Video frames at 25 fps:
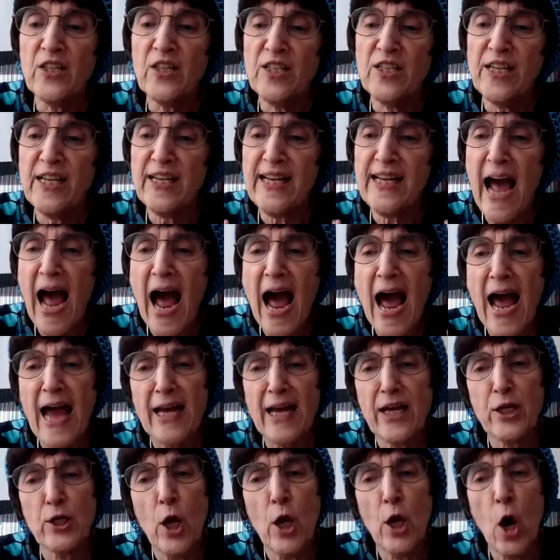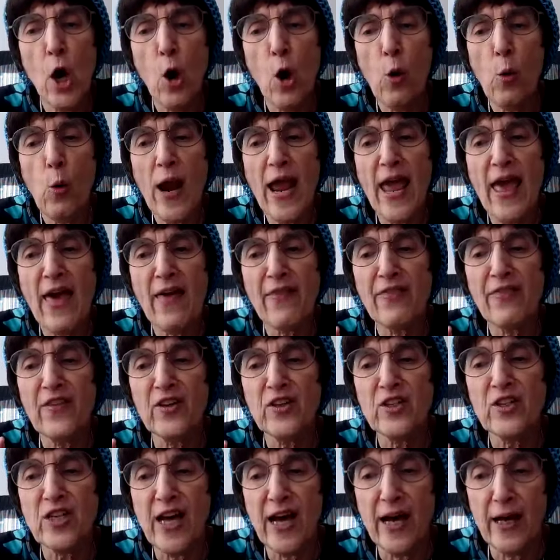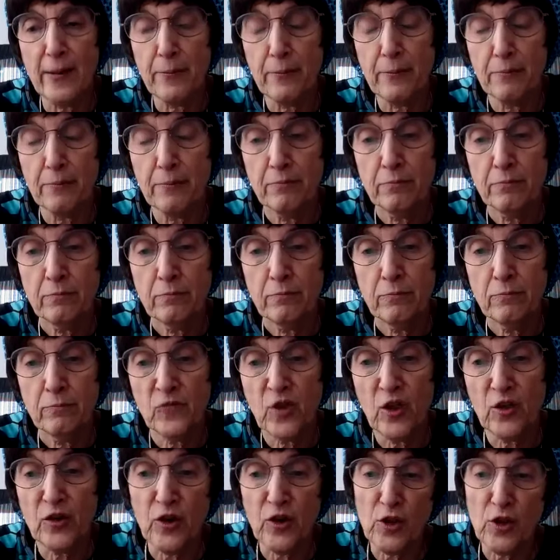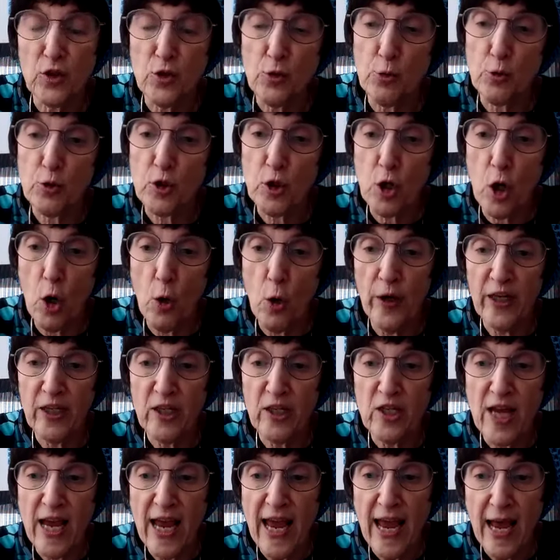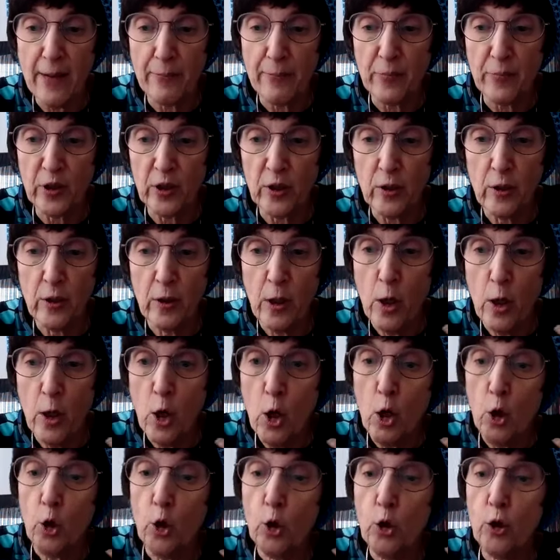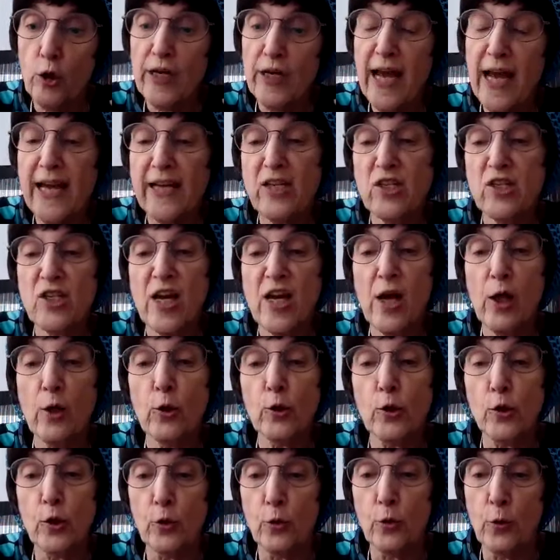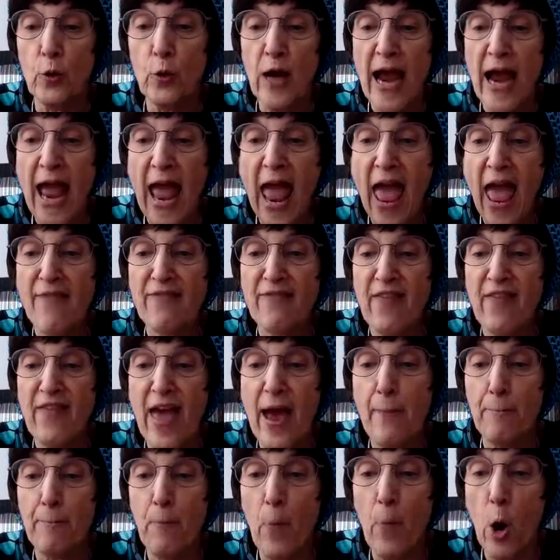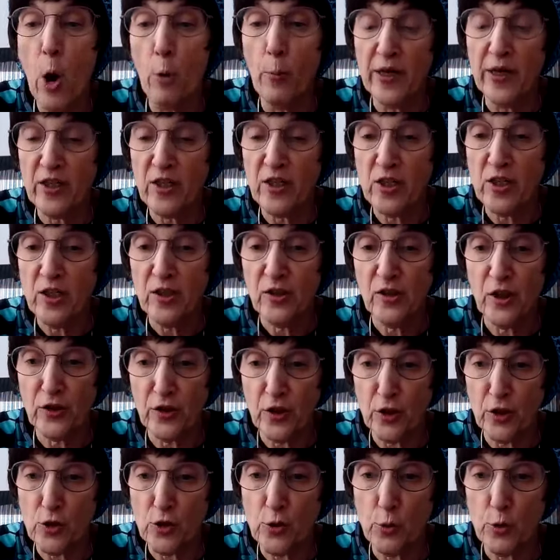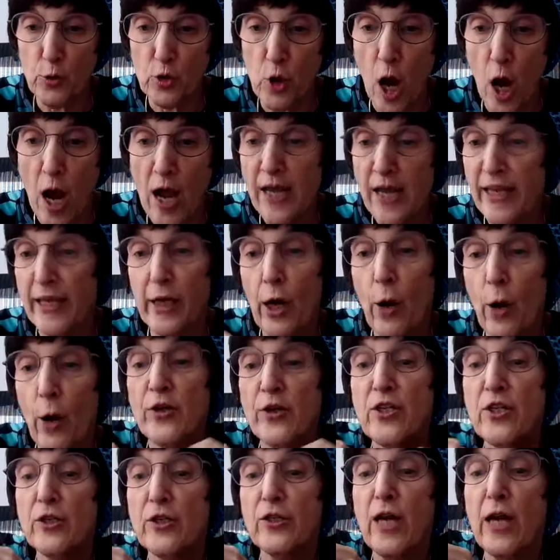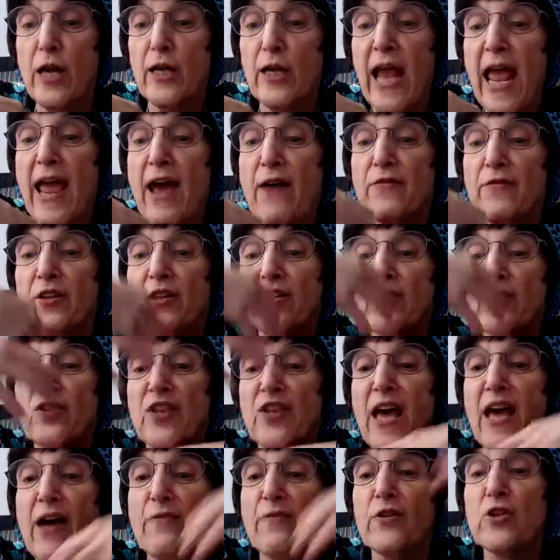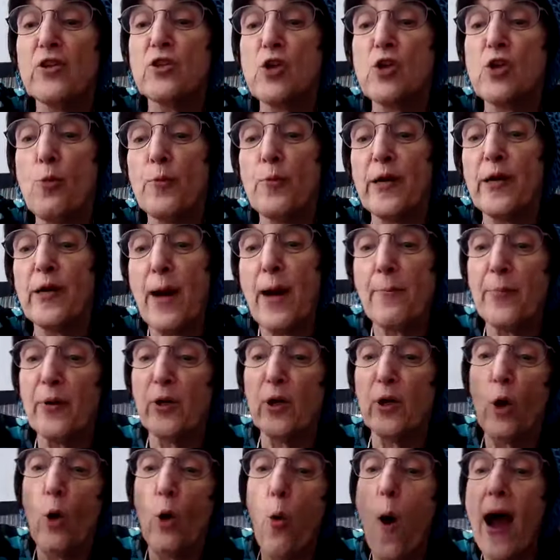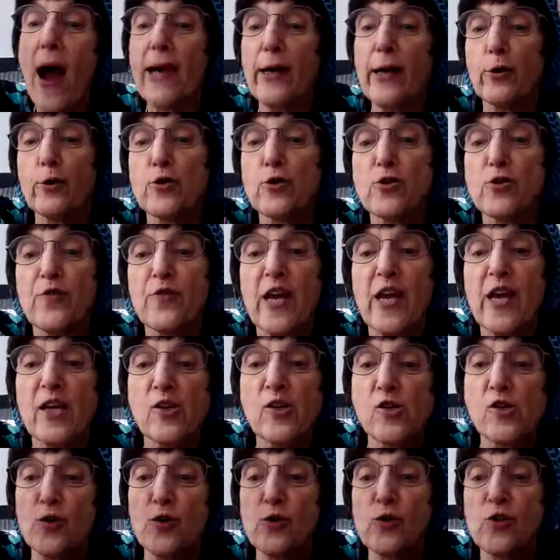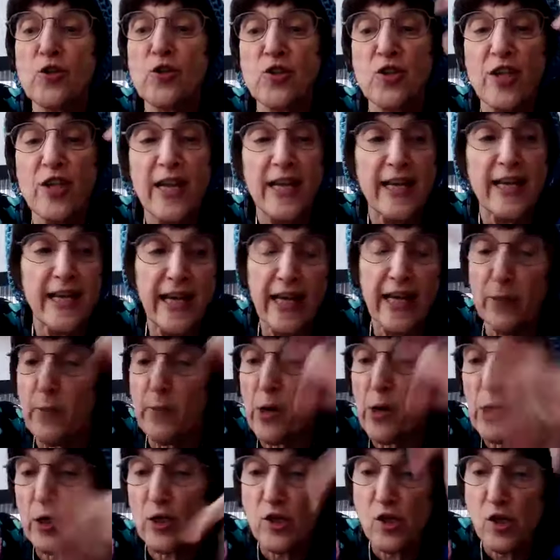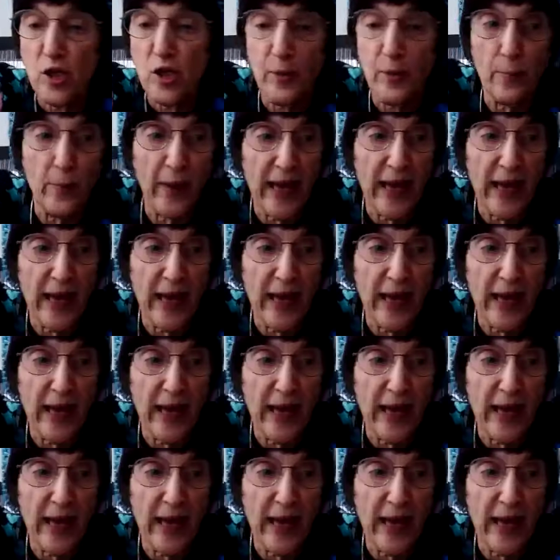did I know at the time that this was going to happen? Could I tell you at that moment that this was going, you know, did heaven, the heavens open up and choirs of angels sing and a marching